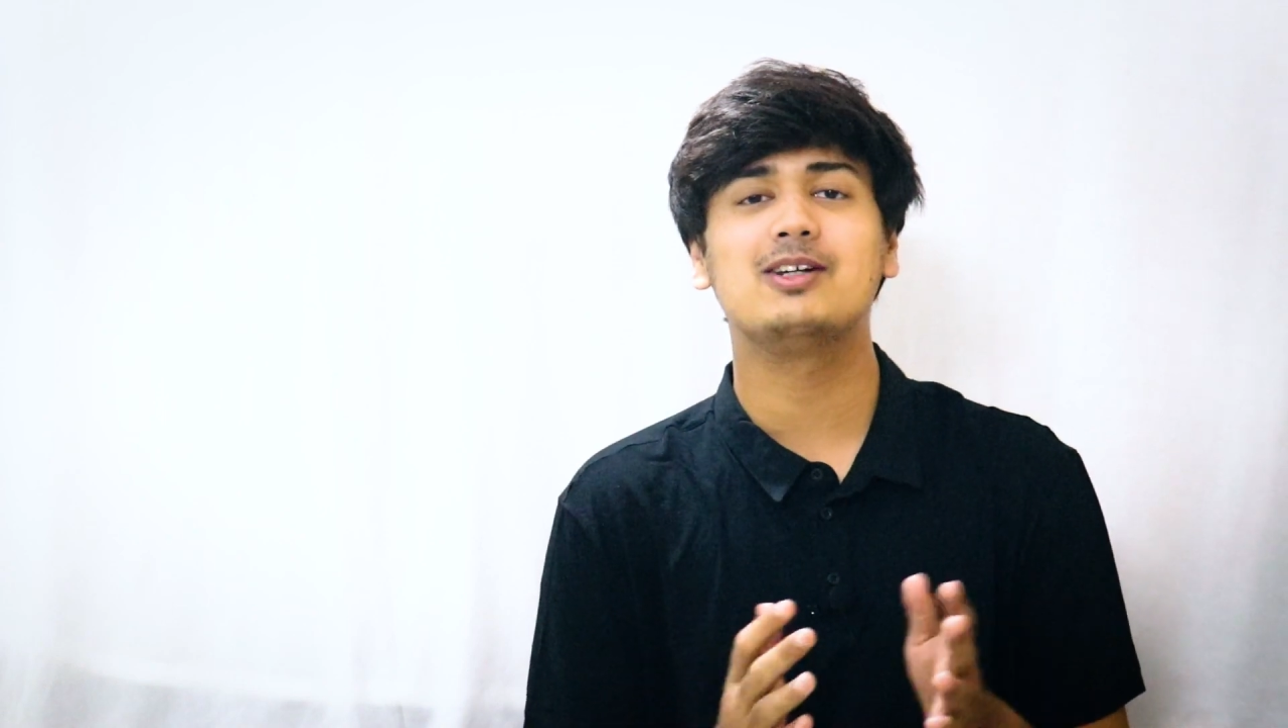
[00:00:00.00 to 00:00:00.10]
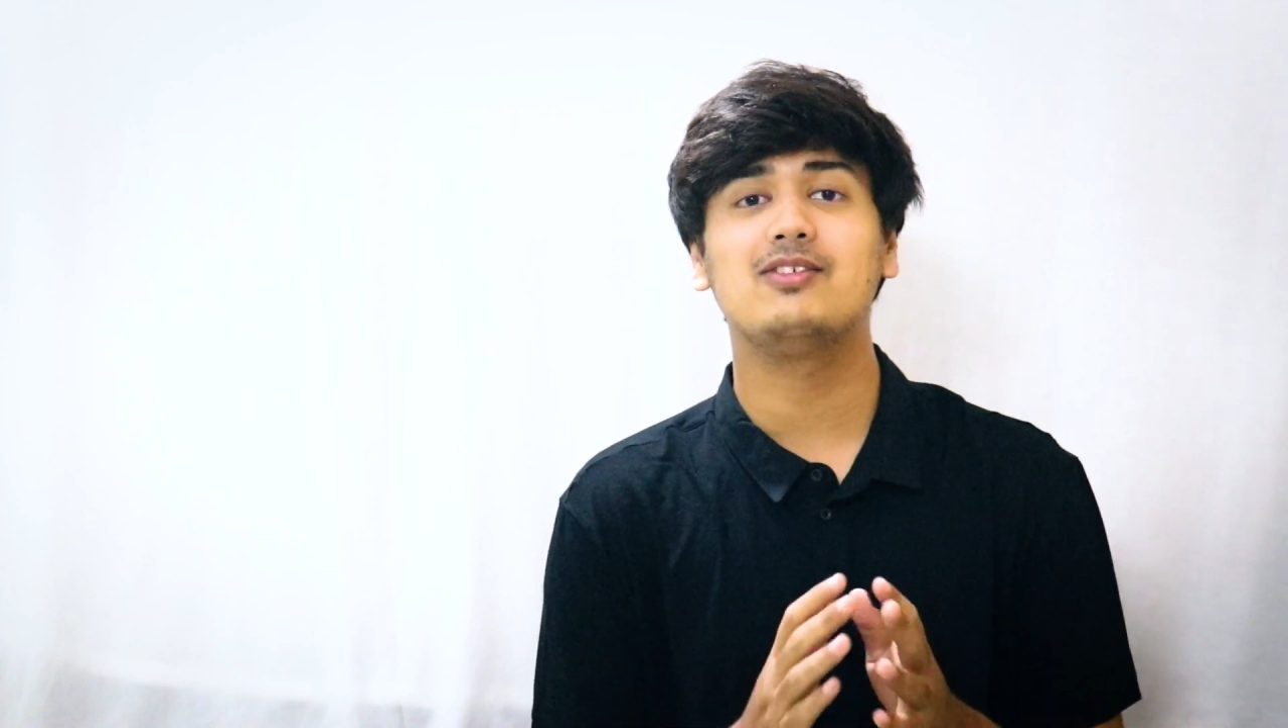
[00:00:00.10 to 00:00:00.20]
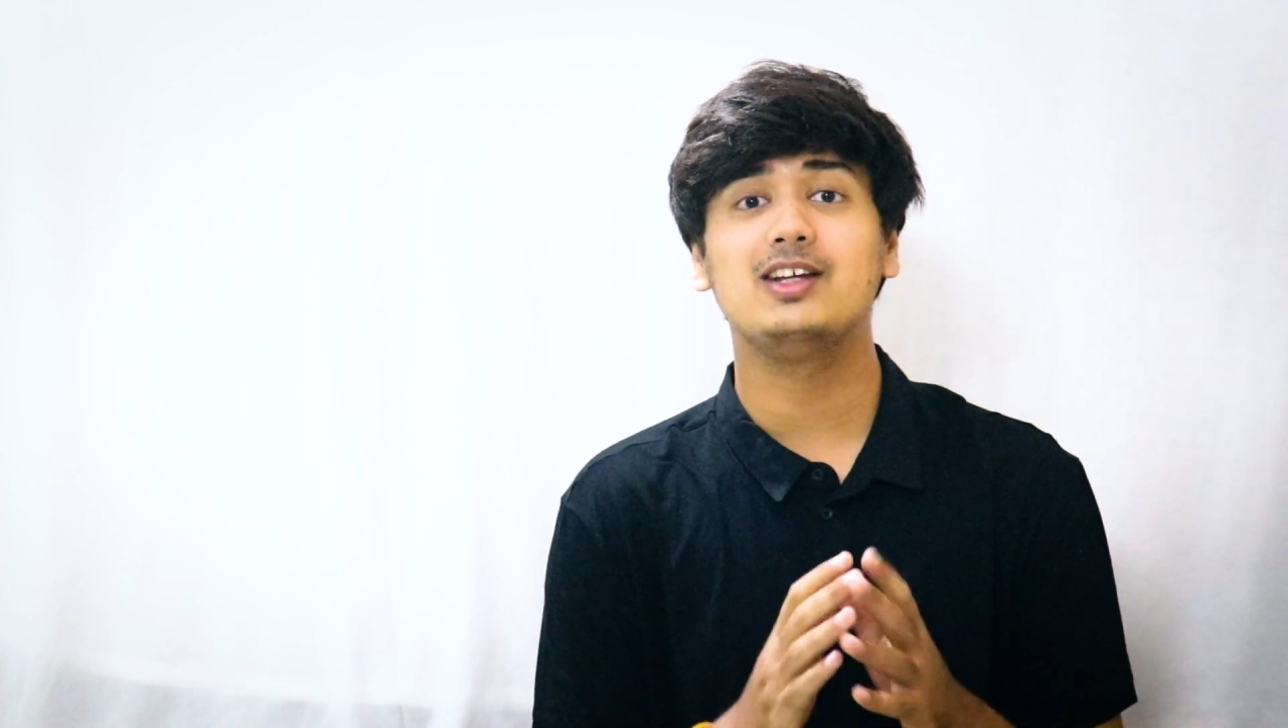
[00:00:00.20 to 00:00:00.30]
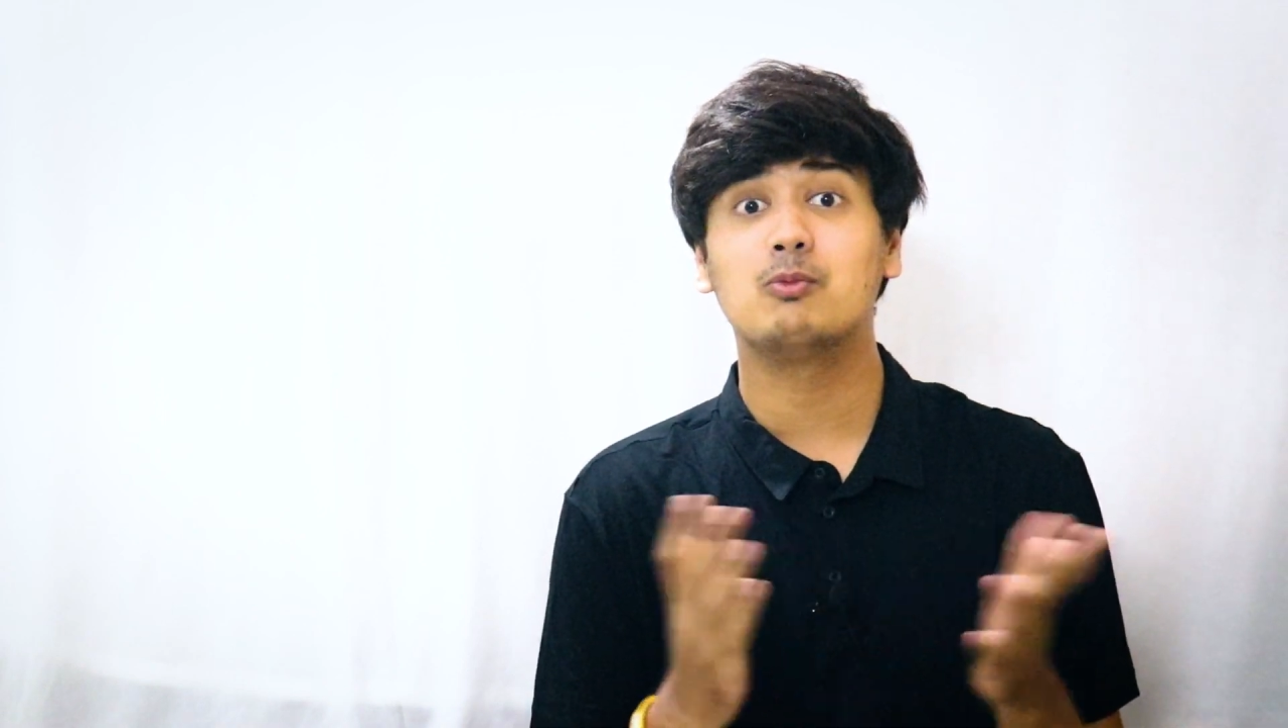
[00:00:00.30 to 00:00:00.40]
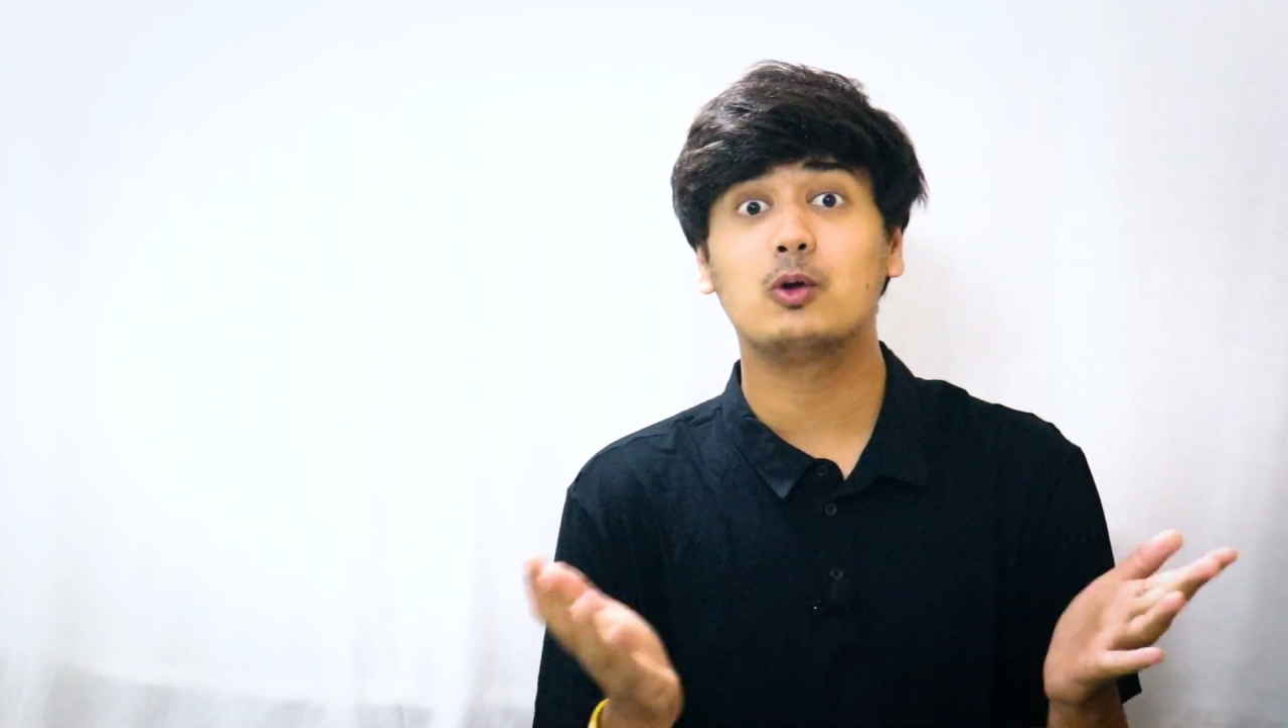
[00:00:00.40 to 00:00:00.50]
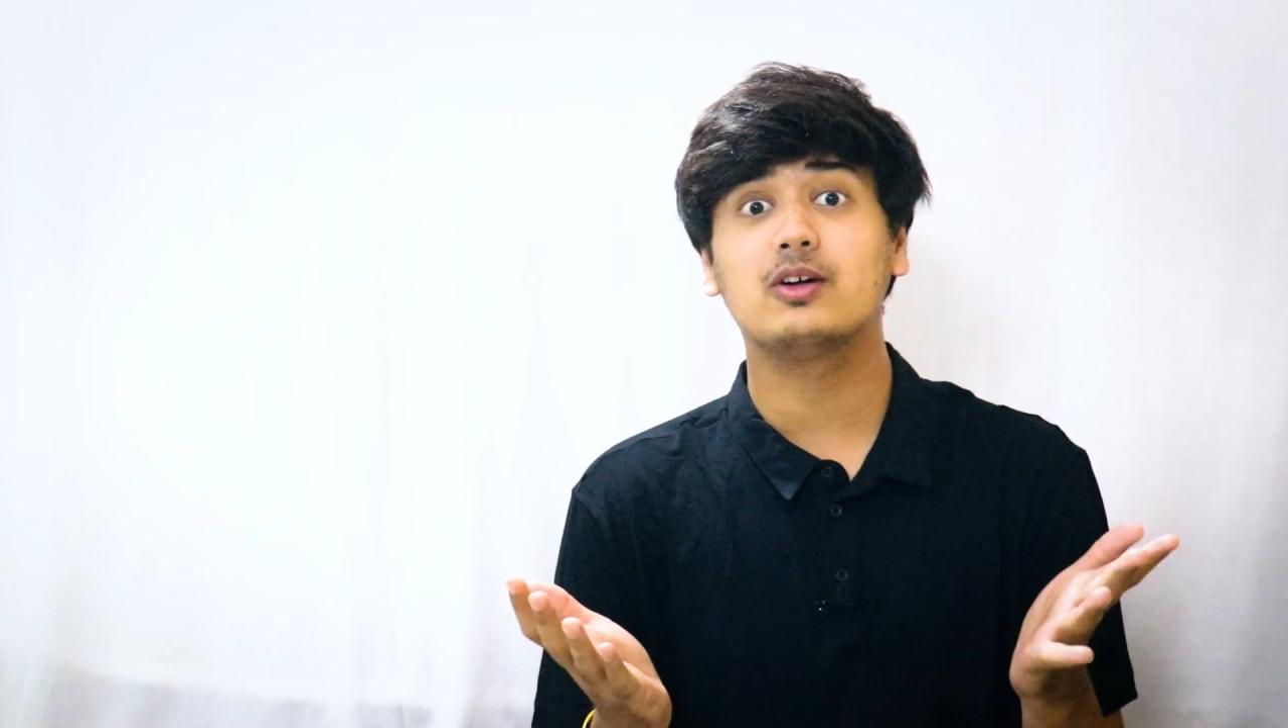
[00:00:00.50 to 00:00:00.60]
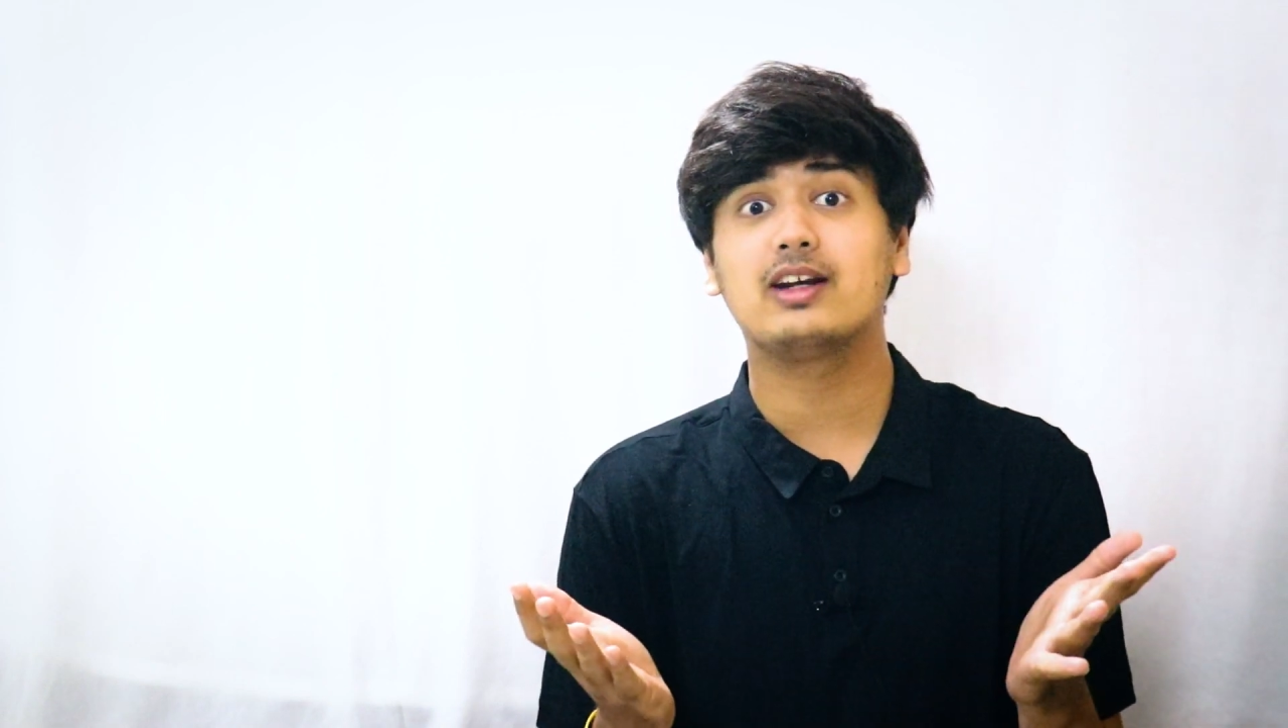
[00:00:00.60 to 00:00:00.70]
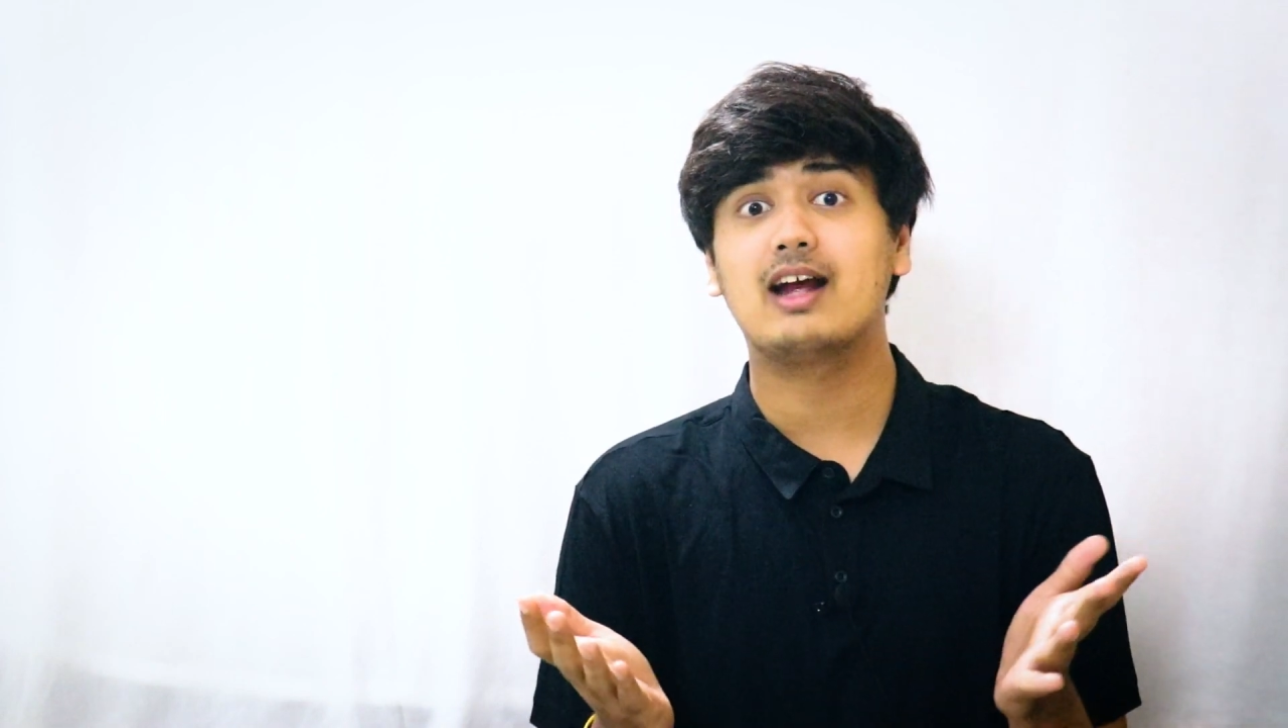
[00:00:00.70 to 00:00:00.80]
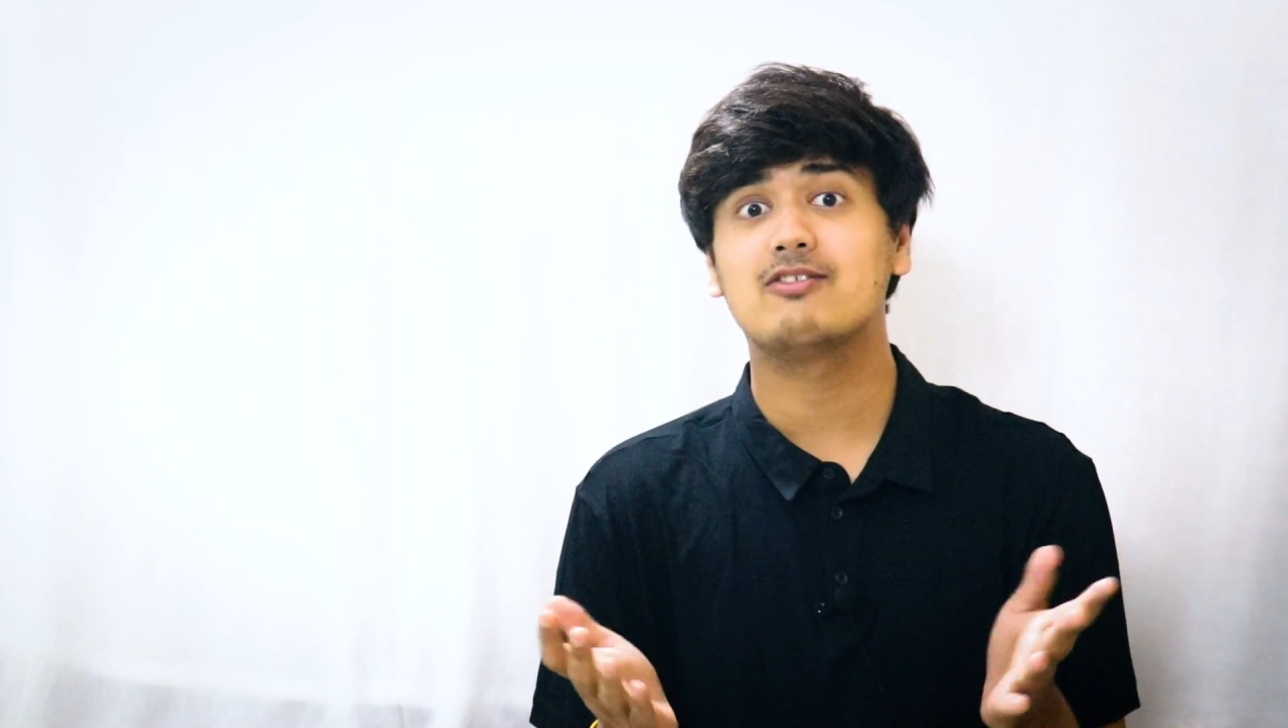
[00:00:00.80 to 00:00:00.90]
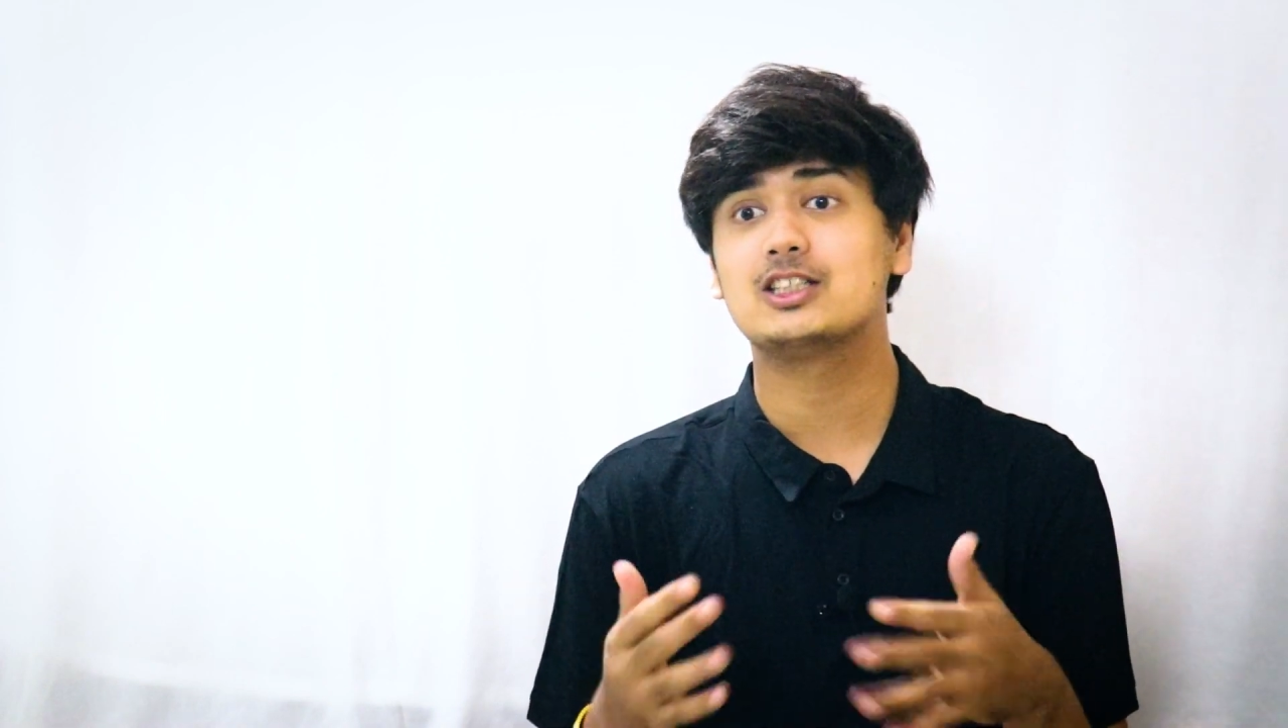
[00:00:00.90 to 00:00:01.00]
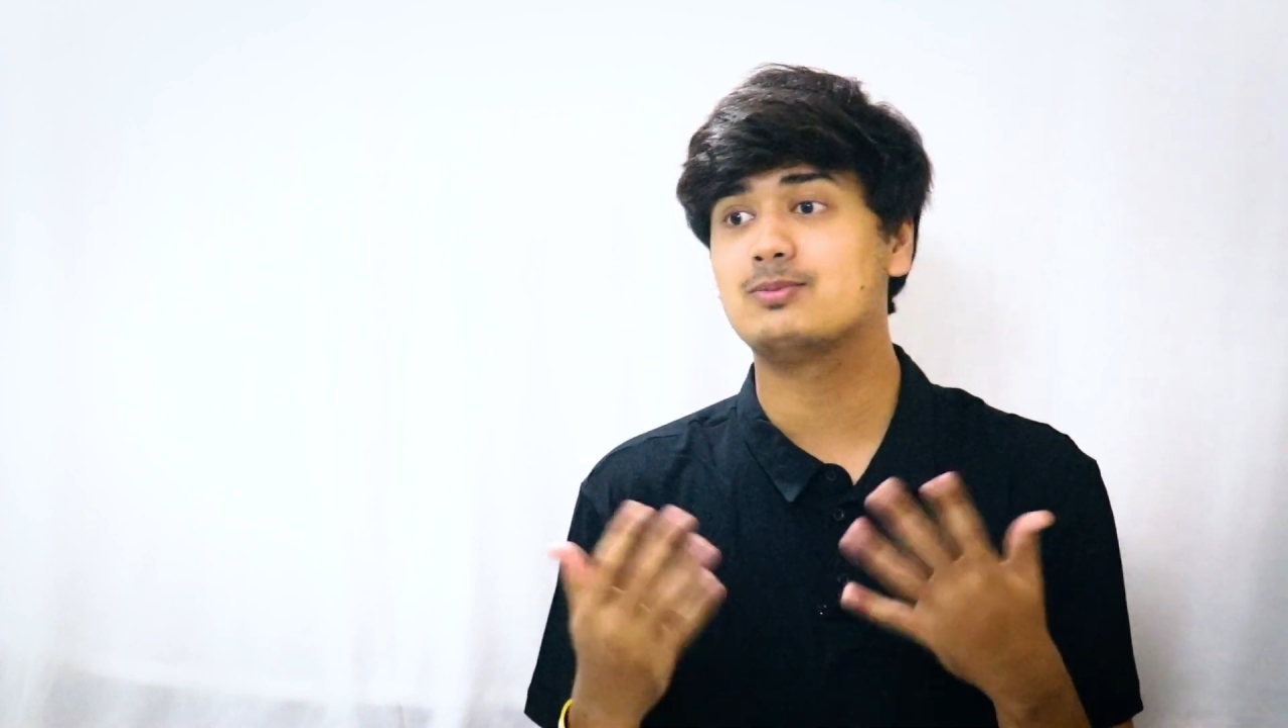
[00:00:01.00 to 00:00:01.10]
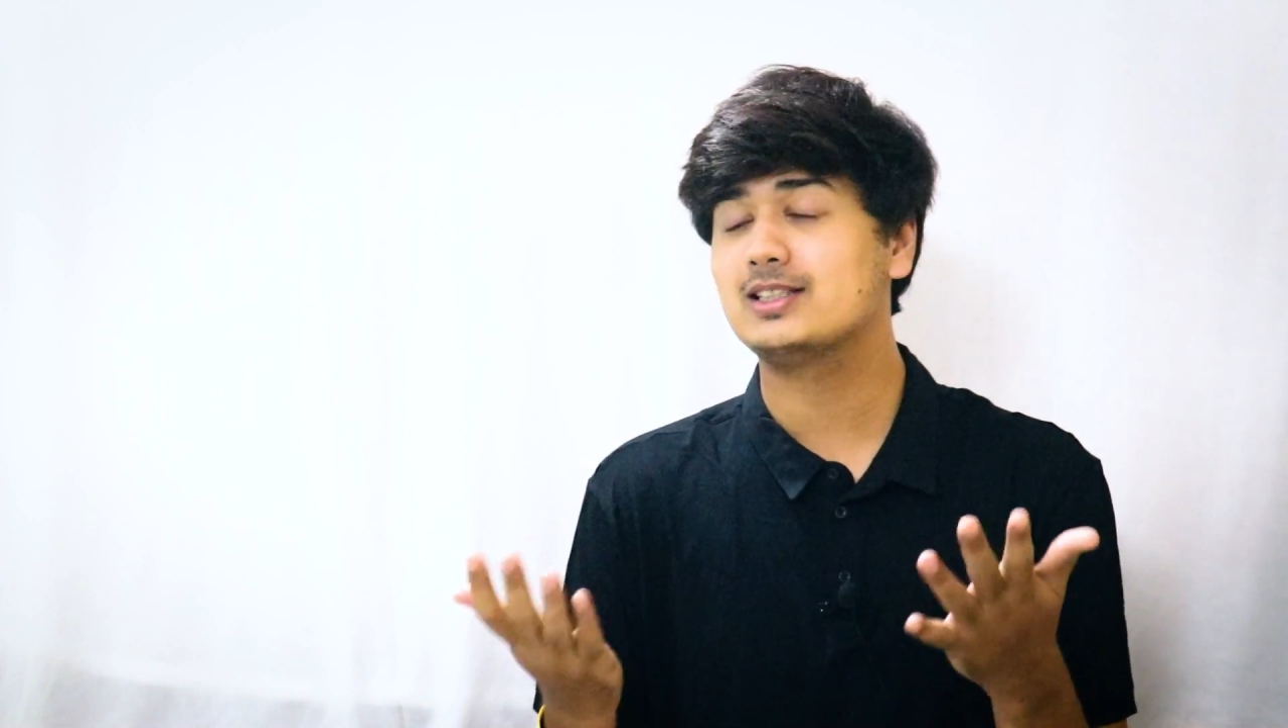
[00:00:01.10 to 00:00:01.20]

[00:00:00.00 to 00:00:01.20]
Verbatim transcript: between motor drivers